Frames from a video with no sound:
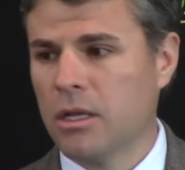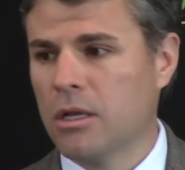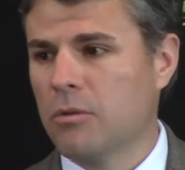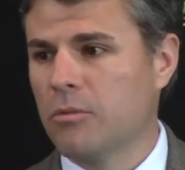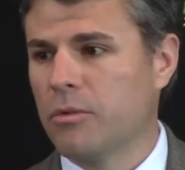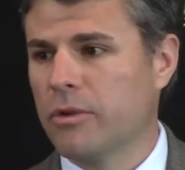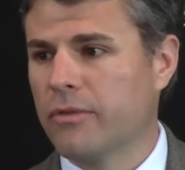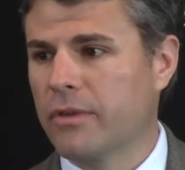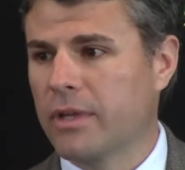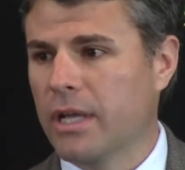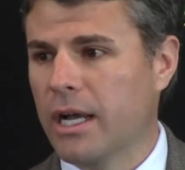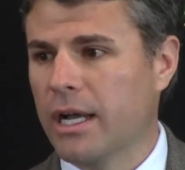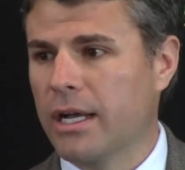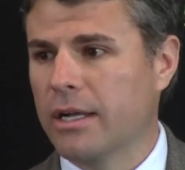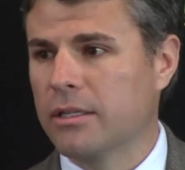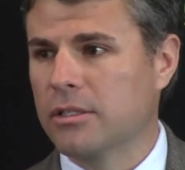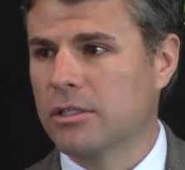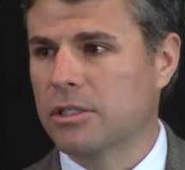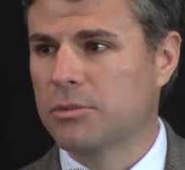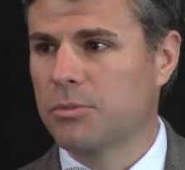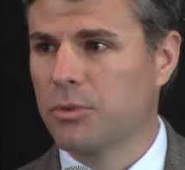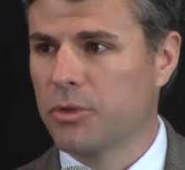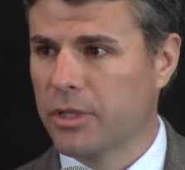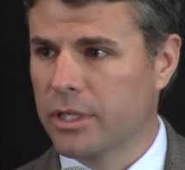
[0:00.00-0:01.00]
We've got the
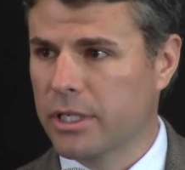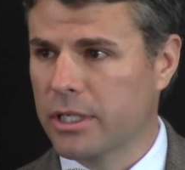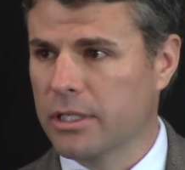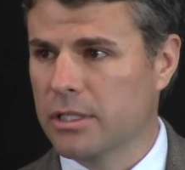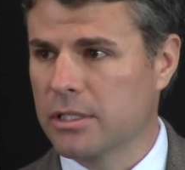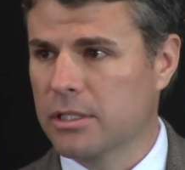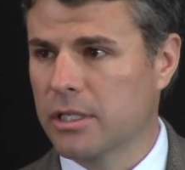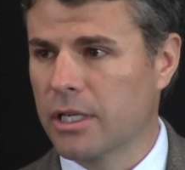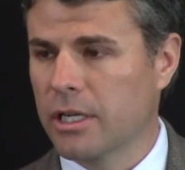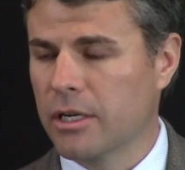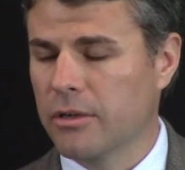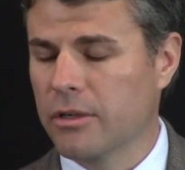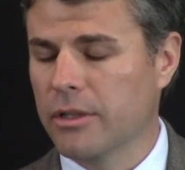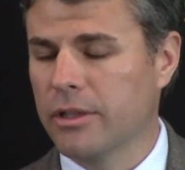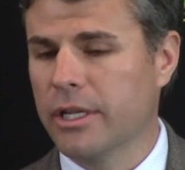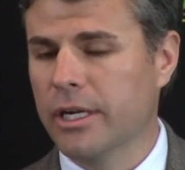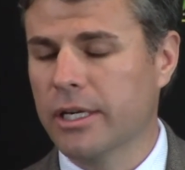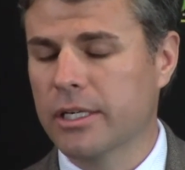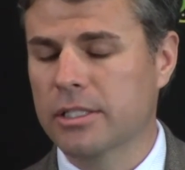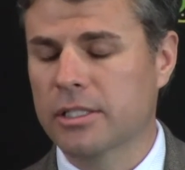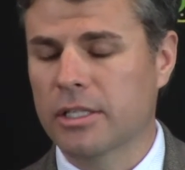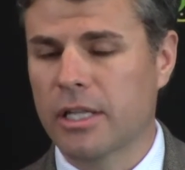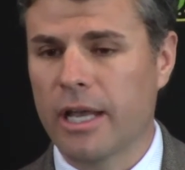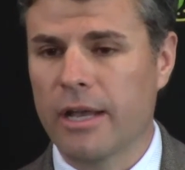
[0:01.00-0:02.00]
Smoothie King Center and
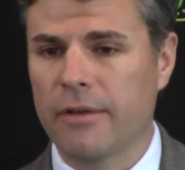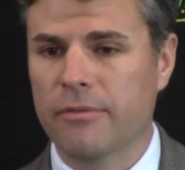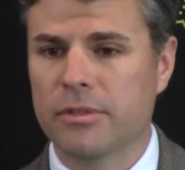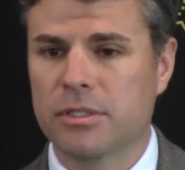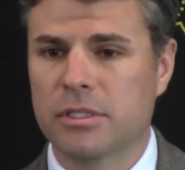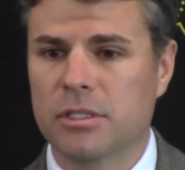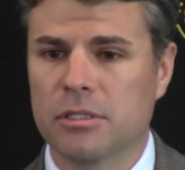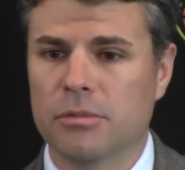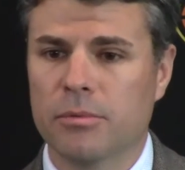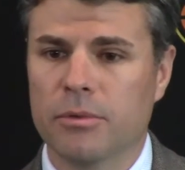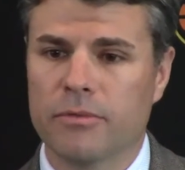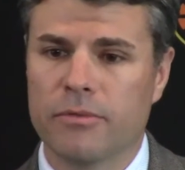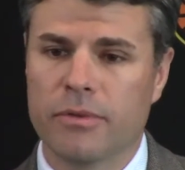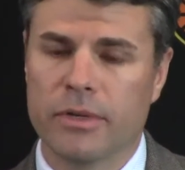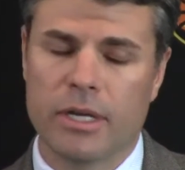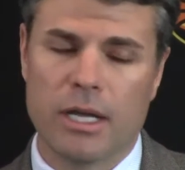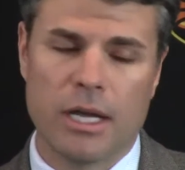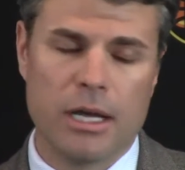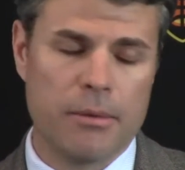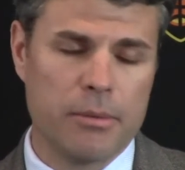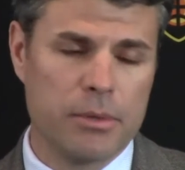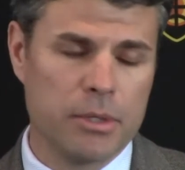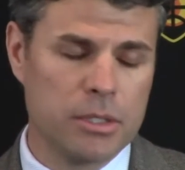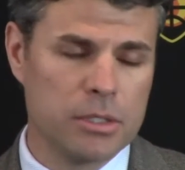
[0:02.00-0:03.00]
their staff, which has been
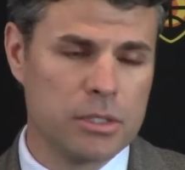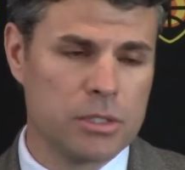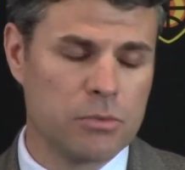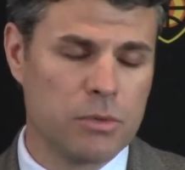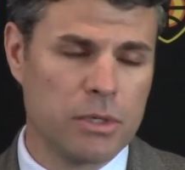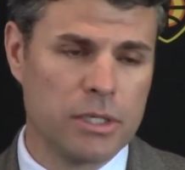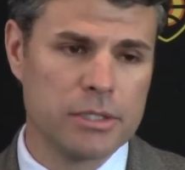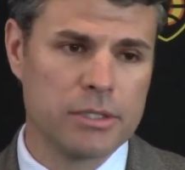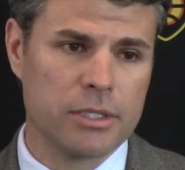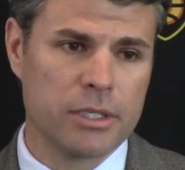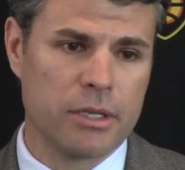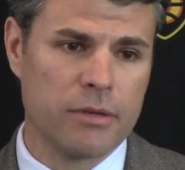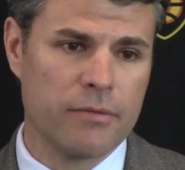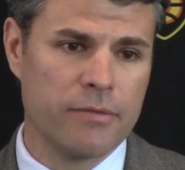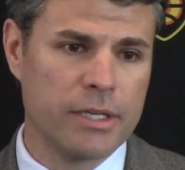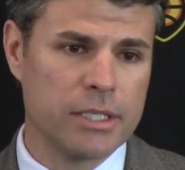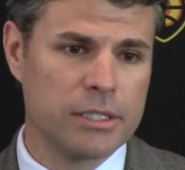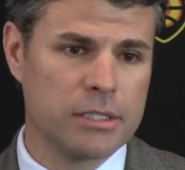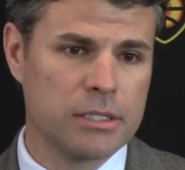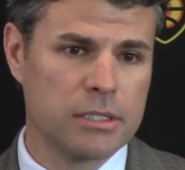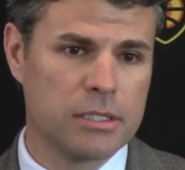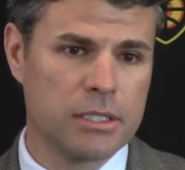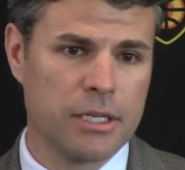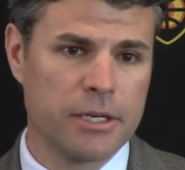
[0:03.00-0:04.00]
phenomenal, as well as the
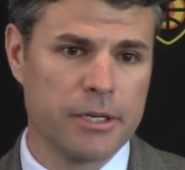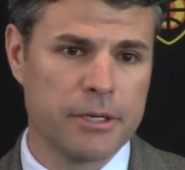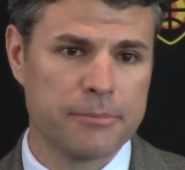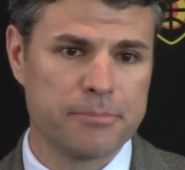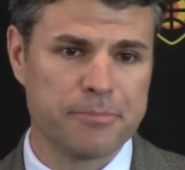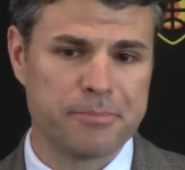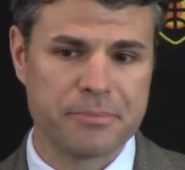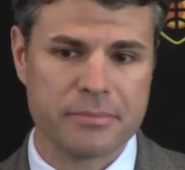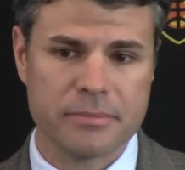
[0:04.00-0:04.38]
Convention Center.